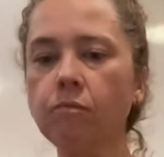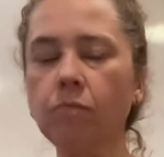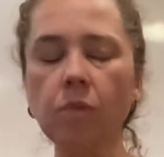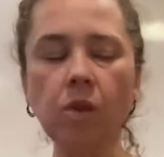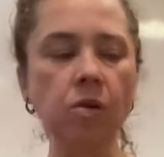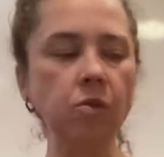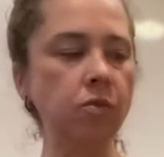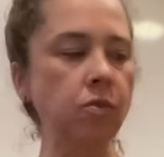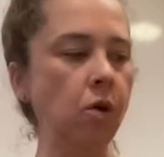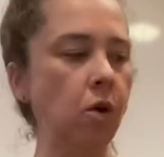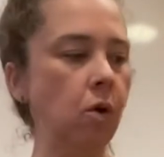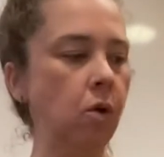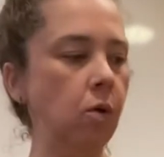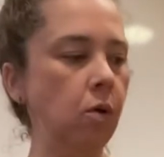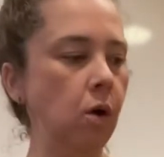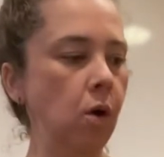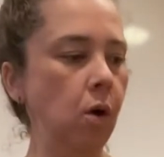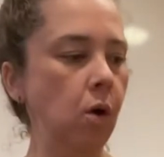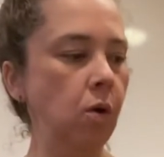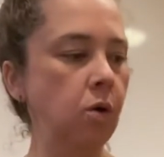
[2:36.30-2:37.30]

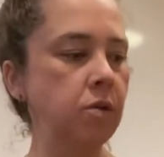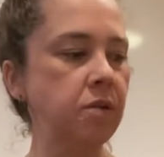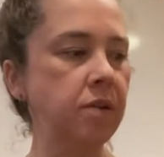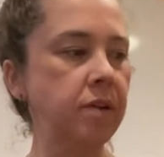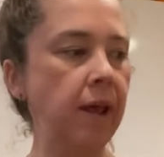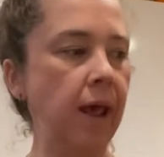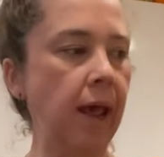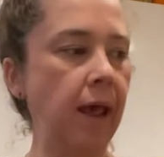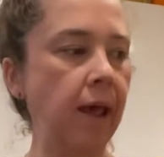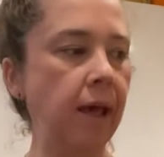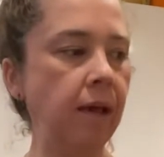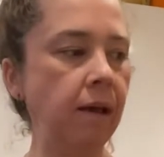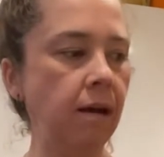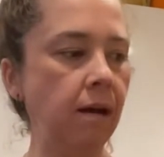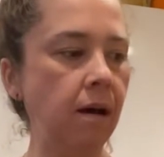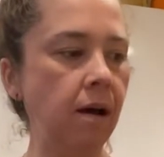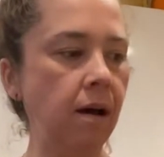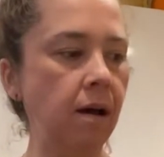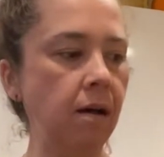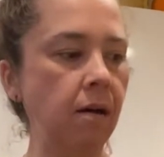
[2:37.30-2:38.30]
So today,
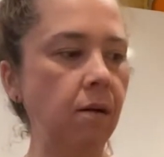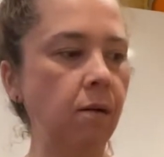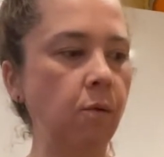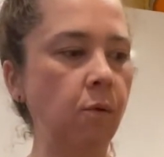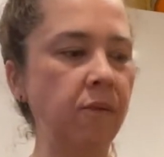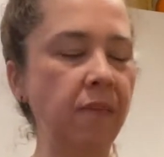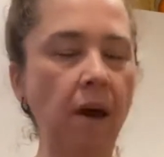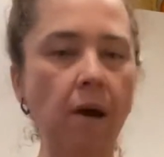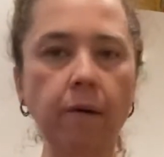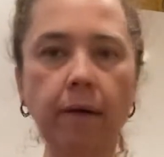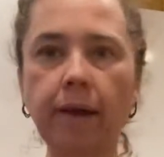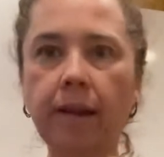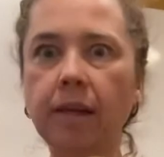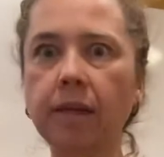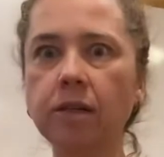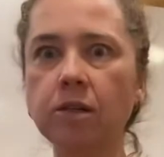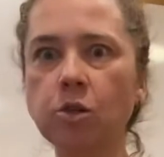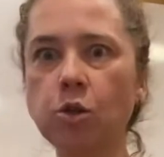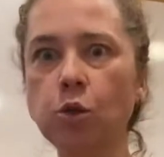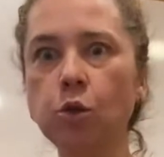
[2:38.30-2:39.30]
without
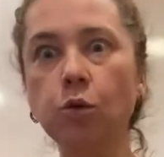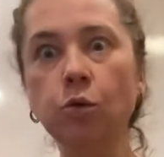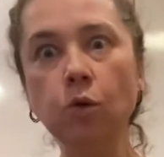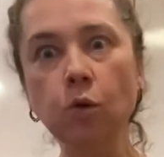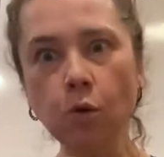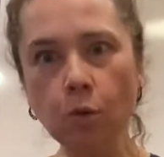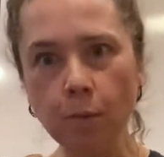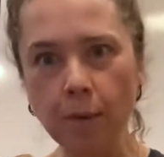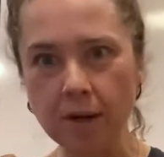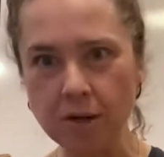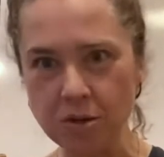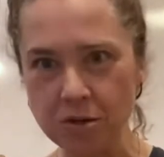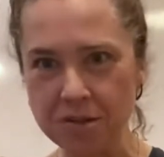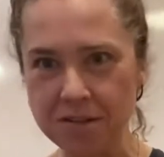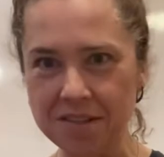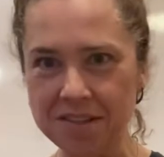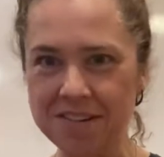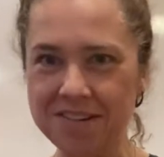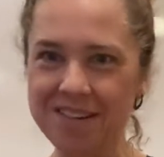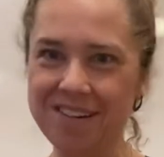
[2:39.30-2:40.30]
getting too much into
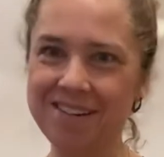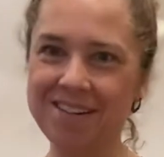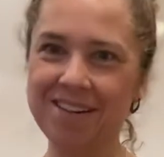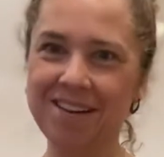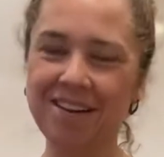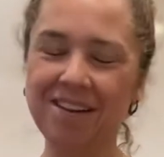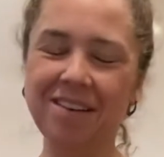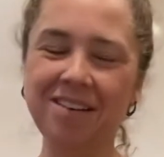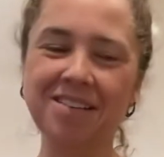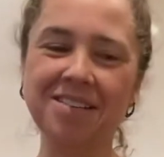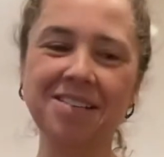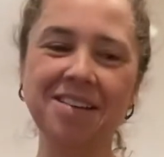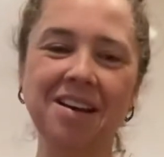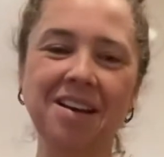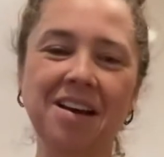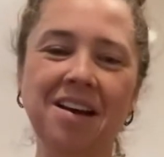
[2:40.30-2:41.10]
the details,